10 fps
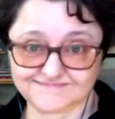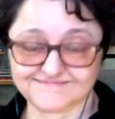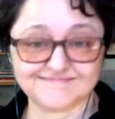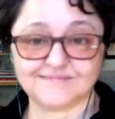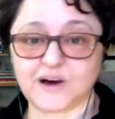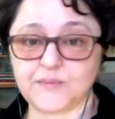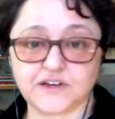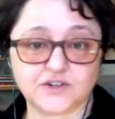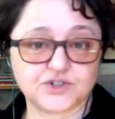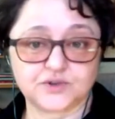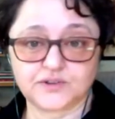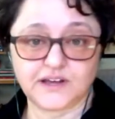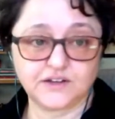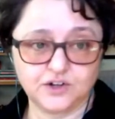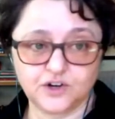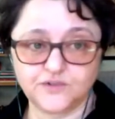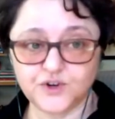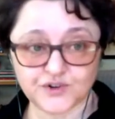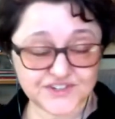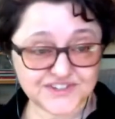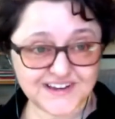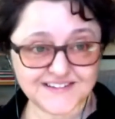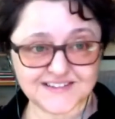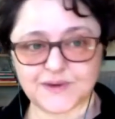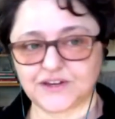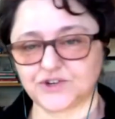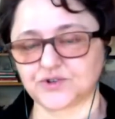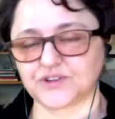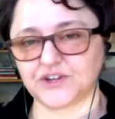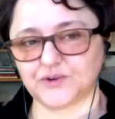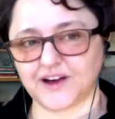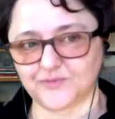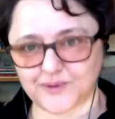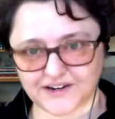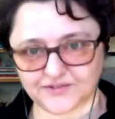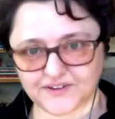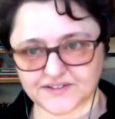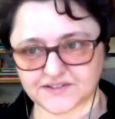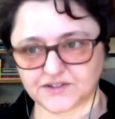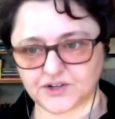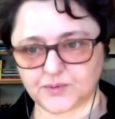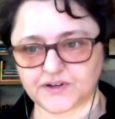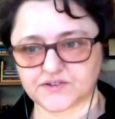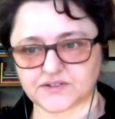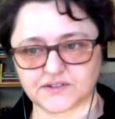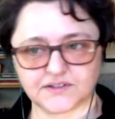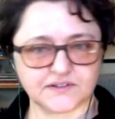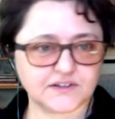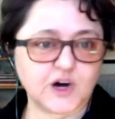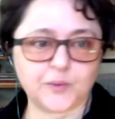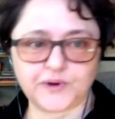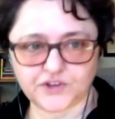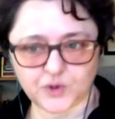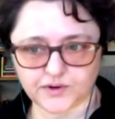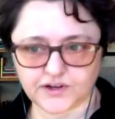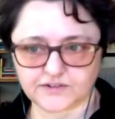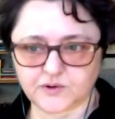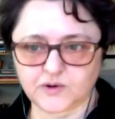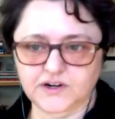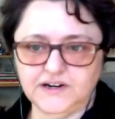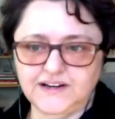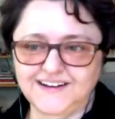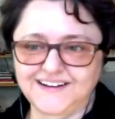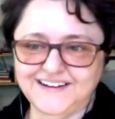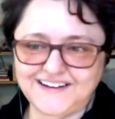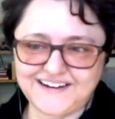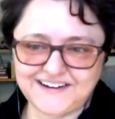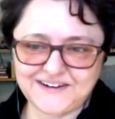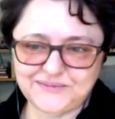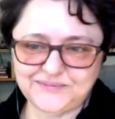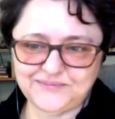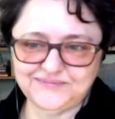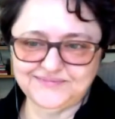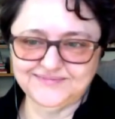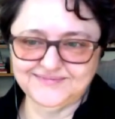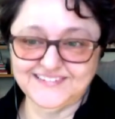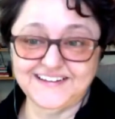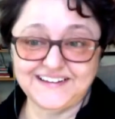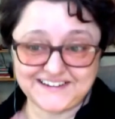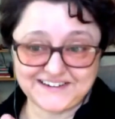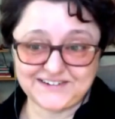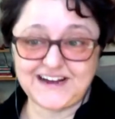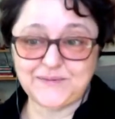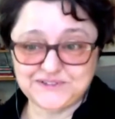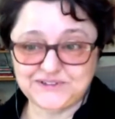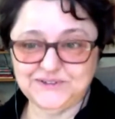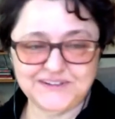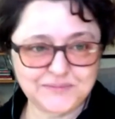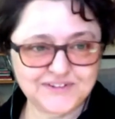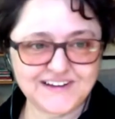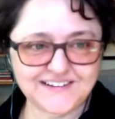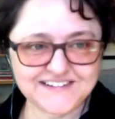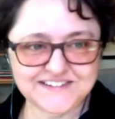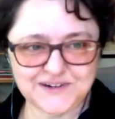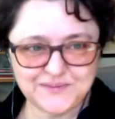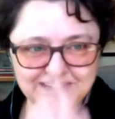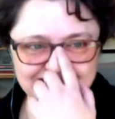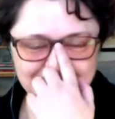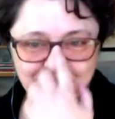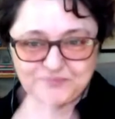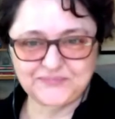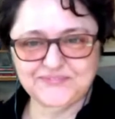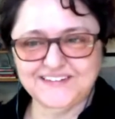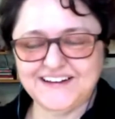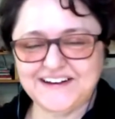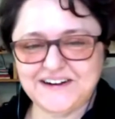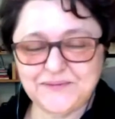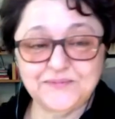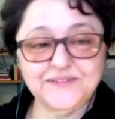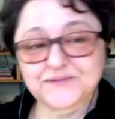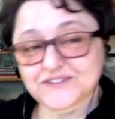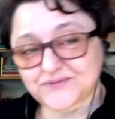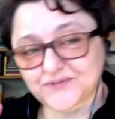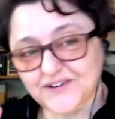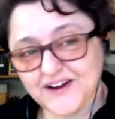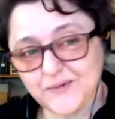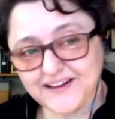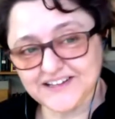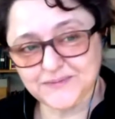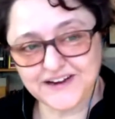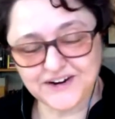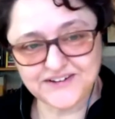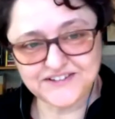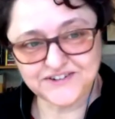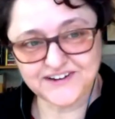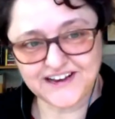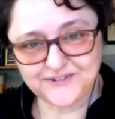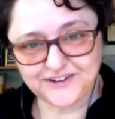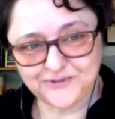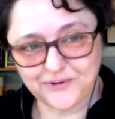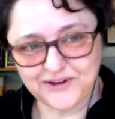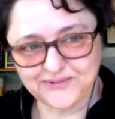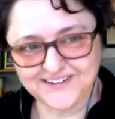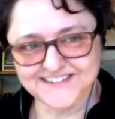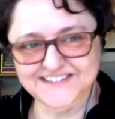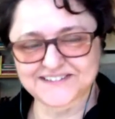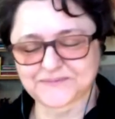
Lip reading: but making sure that, you know, if you're in the States, making sure that you have benefits, you know, because of the company that you're working for. Yeah, Kara, absolutely. Blue light glasses are amazing. Just for anybody who gets migraines, these are FL41s.